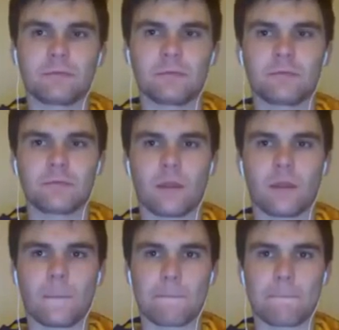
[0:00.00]

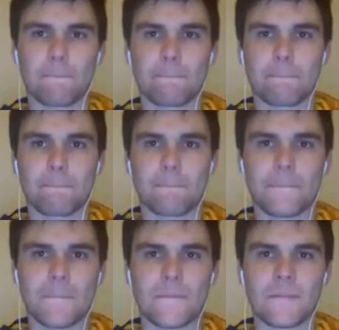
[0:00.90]

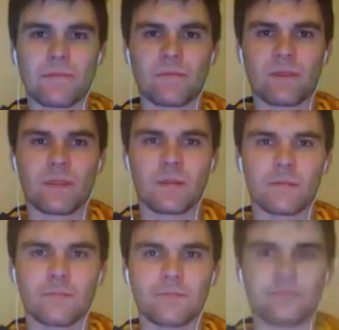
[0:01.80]

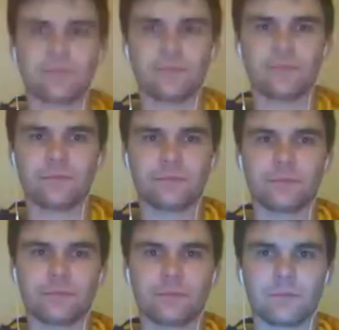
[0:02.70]

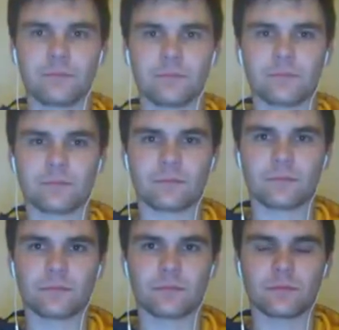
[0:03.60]

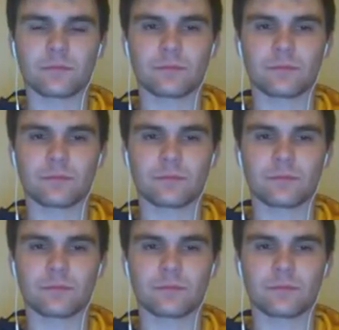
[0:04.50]
The person shown says nothing.